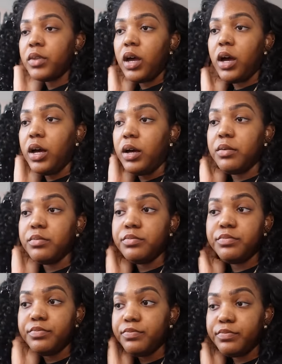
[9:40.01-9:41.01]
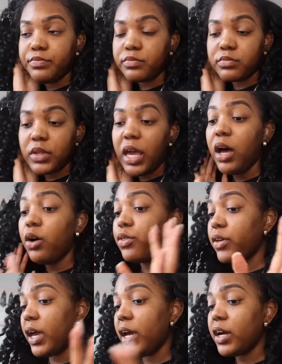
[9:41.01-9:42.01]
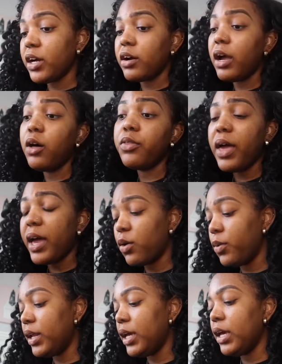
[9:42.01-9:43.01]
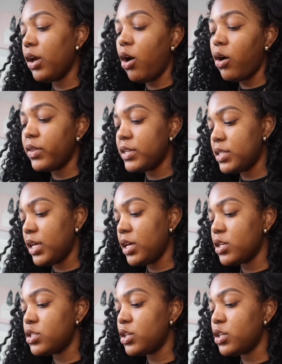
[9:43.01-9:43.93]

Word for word: healthcare, health equity, all these things.